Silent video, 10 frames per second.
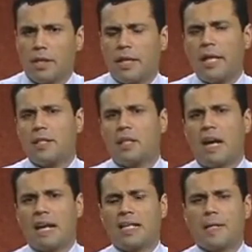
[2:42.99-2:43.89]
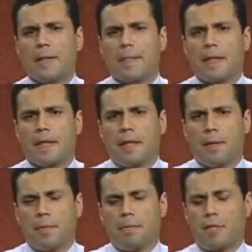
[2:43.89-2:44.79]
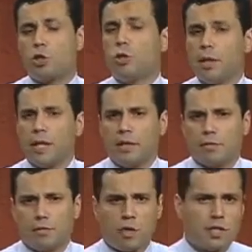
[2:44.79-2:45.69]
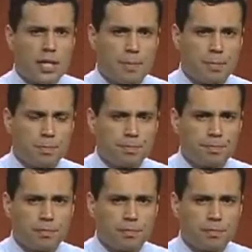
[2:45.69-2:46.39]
Things like maturity, for example.